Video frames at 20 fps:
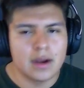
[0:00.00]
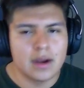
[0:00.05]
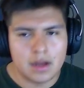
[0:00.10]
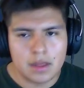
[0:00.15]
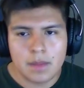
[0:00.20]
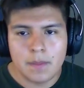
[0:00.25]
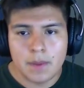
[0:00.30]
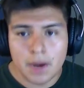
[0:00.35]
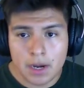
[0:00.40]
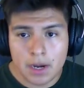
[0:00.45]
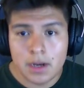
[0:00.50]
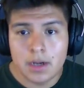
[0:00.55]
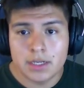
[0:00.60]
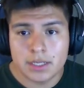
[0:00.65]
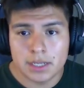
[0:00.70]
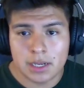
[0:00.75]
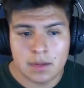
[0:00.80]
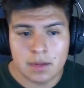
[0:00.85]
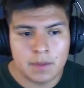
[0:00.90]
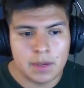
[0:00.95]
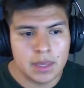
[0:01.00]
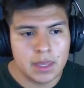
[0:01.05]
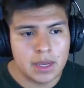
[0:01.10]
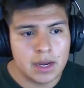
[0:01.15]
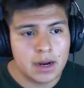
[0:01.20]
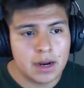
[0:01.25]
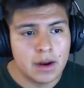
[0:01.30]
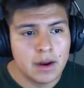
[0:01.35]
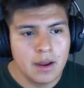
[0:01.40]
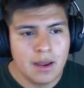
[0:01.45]
No. The Mariners are going to be
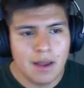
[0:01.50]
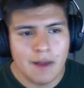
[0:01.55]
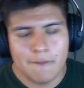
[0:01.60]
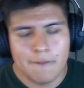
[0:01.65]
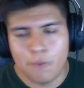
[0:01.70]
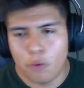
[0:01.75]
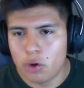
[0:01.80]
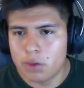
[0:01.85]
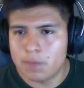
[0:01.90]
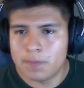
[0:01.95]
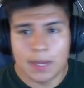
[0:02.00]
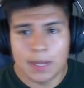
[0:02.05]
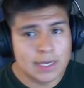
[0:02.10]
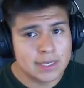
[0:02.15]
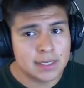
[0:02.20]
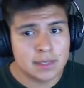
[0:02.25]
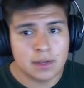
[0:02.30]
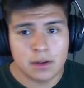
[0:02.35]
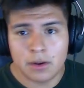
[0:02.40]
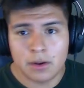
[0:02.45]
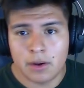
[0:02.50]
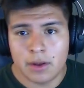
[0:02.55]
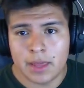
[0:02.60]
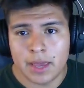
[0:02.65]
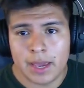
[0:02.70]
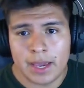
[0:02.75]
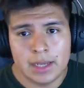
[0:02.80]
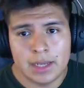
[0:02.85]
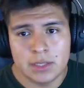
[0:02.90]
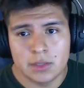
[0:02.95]
there. Fourth place is going to go to the
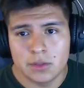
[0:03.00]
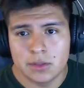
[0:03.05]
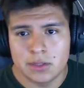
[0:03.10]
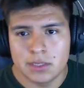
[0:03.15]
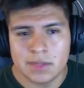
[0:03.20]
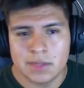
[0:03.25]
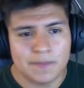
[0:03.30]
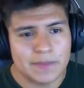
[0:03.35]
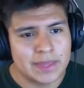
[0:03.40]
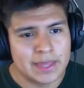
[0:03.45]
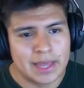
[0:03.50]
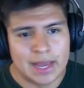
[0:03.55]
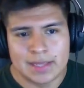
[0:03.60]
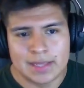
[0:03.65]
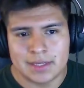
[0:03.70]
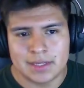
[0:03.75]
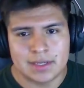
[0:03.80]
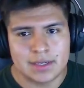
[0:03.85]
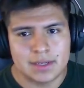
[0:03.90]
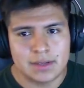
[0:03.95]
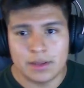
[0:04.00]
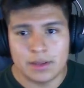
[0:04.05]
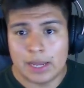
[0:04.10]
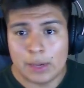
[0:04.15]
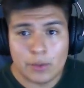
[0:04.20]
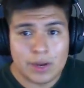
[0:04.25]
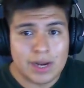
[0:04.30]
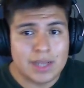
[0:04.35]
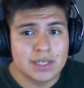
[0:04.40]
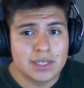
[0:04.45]
Angels, and that's
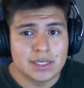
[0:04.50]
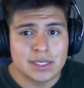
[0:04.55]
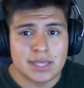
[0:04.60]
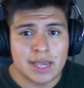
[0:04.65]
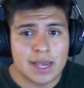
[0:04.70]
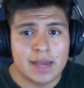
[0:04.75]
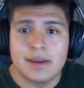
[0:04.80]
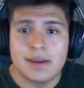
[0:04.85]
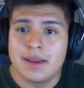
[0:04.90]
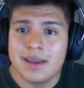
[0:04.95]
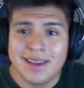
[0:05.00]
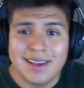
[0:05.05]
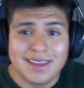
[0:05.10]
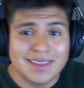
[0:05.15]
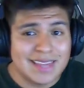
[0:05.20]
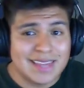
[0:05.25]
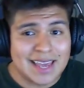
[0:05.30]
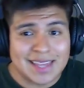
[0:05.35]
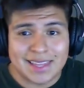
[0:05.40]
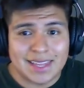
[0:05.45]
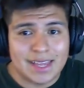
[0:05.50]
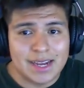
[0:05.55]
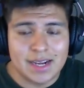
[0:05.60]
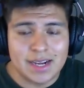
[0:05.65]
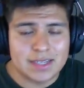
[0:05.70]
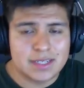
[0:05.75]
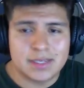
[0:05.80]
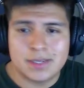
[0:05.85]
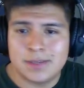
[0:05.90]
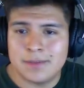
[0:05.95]
like what I just said. The
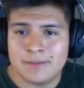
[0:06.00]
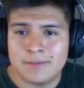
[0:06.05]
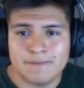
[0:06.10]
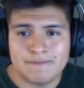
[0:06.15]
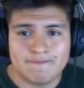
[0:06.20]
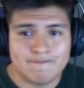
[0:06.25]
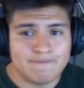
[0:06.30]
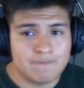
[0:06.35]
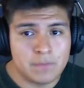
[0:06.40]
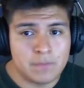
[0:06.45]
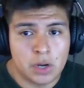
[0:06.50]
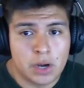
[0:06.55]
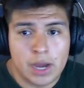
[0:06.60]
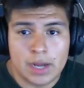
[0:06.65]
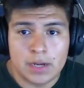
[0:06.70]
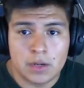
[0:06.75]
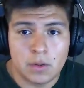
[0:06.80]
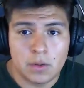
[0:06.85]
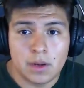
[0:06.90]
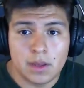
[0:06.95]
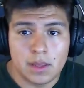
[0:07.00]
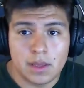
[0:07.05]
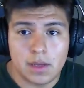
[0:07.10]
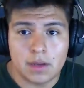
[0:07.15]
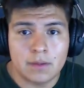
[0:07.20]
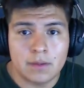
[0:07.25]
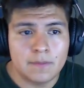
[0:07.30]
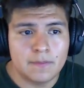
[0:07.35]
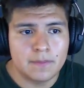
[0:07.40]
Athletics, they're not doing anything.